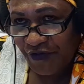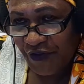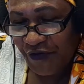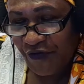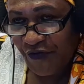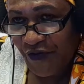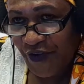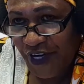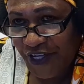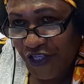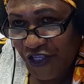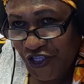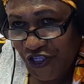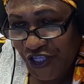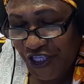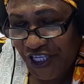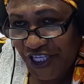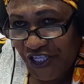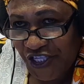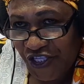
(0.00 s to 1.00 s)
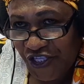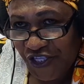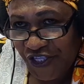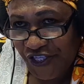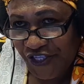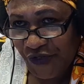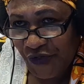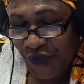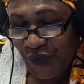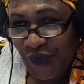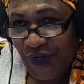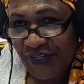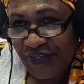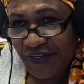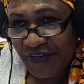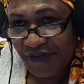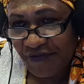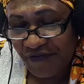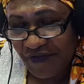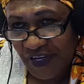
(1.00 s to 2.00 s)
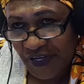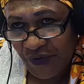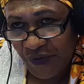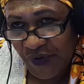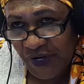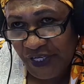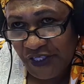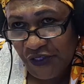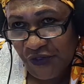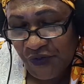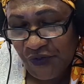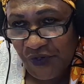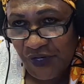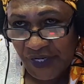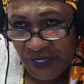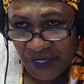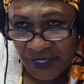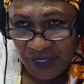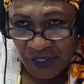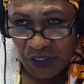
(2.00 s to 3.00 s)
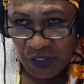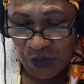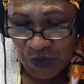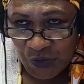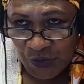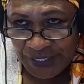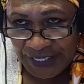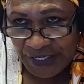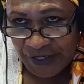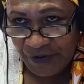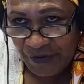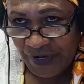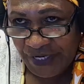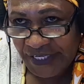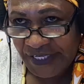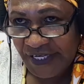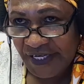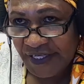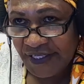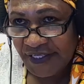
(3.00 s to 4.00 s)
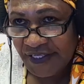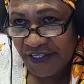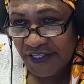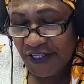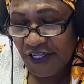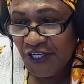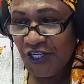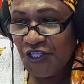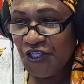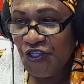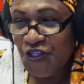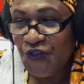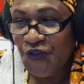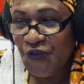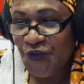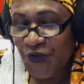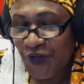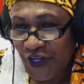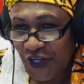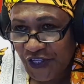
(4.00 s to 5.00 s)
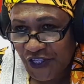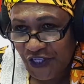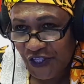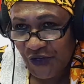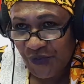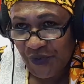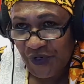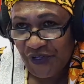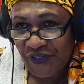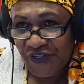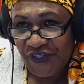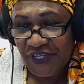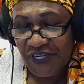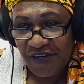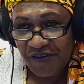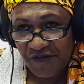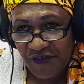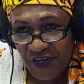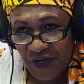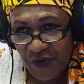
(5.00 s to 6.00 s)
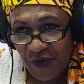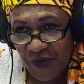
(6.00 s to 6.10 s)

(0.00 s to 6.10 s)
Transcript: of the French dishes with the Vanuatu local ingredients to consumers in